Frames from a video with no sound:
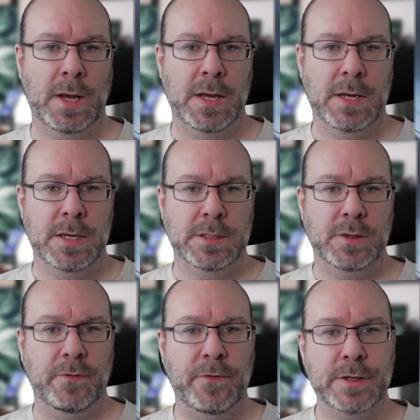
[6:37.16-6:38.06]
So the
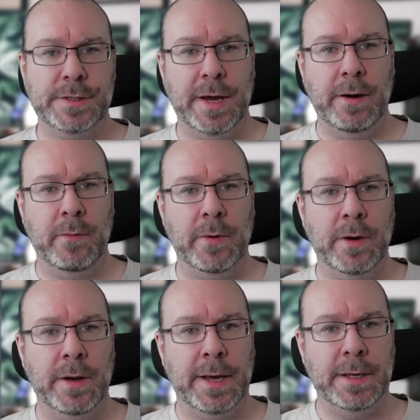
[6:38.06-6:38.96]
first area we're going
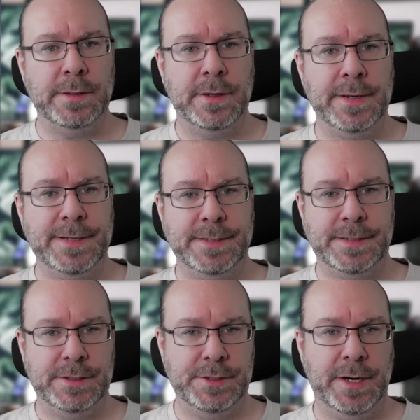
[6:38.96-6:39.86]
to enter is the
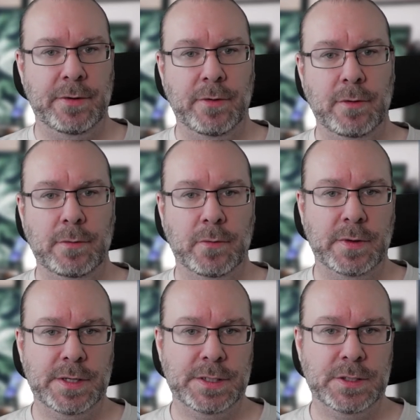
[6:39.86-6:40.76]
general.
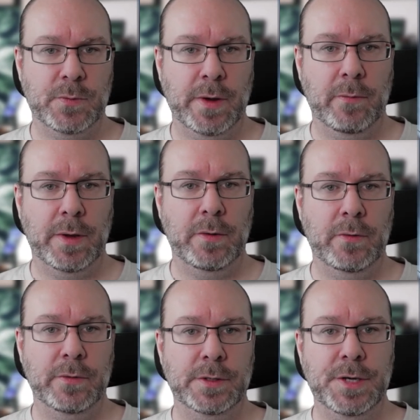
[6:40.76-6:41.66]
This is where we do the
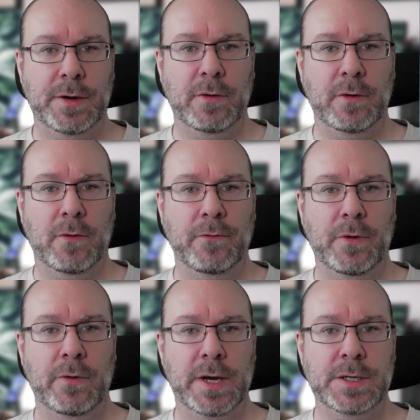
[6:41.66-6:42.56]
general
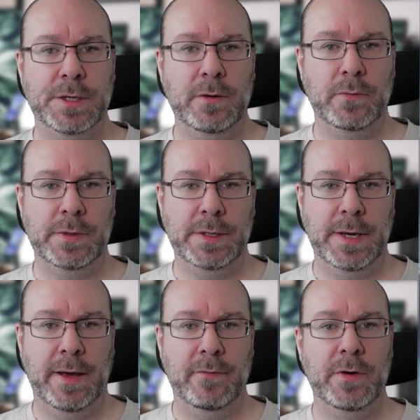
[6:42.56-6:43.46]
configuration. We
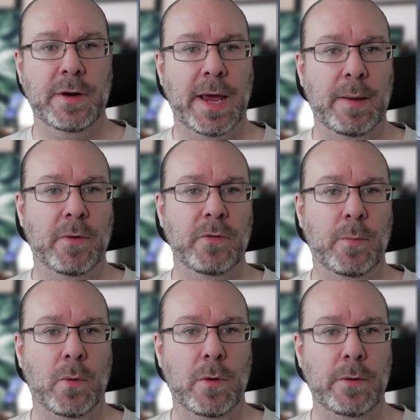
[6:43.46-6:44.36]
have the name of the
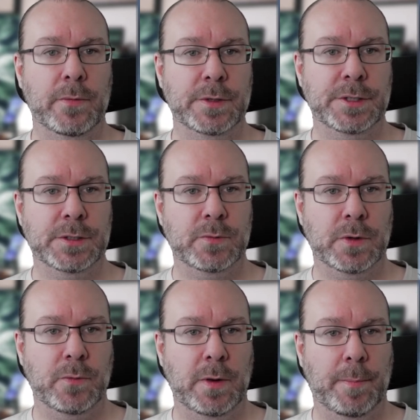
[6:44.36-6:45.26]
board, which is what
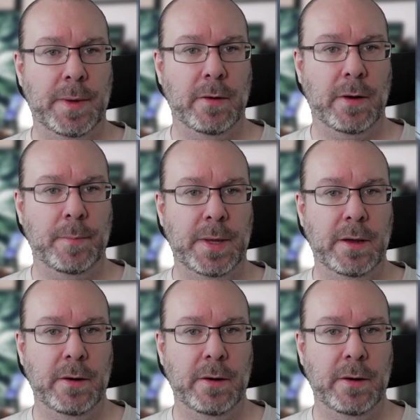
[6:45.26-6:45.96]
will appear up here.